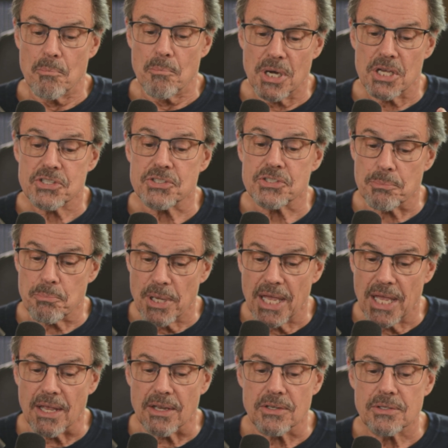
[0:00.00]
must
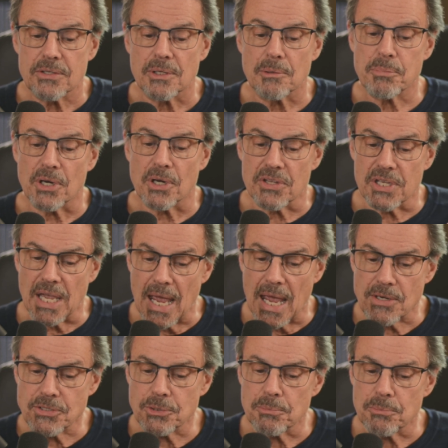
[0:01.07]
depend upon the
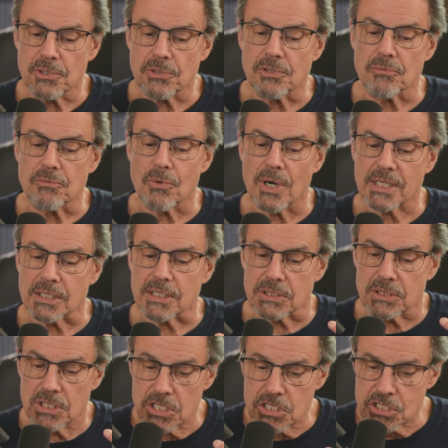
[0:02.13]
attribute of
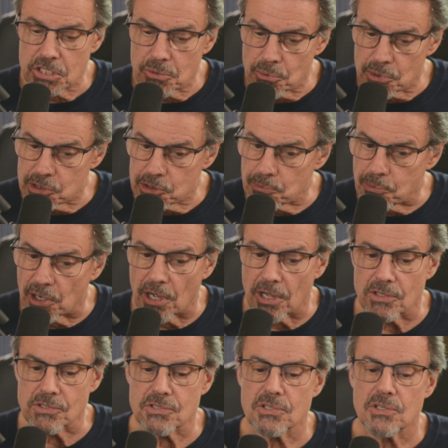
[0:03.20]
recognition
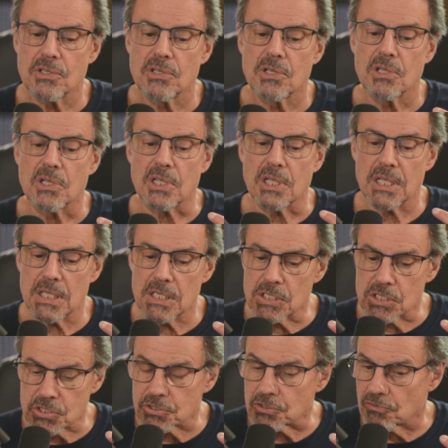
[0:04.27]
response in
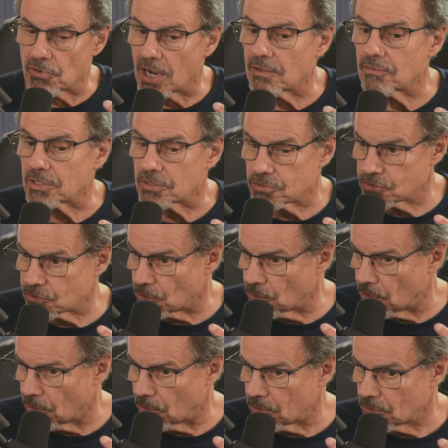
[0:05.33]
the surviving
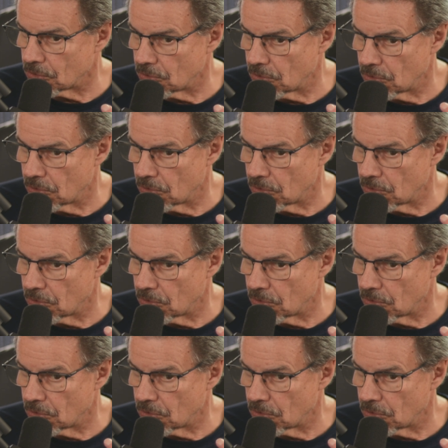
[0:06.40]
soul.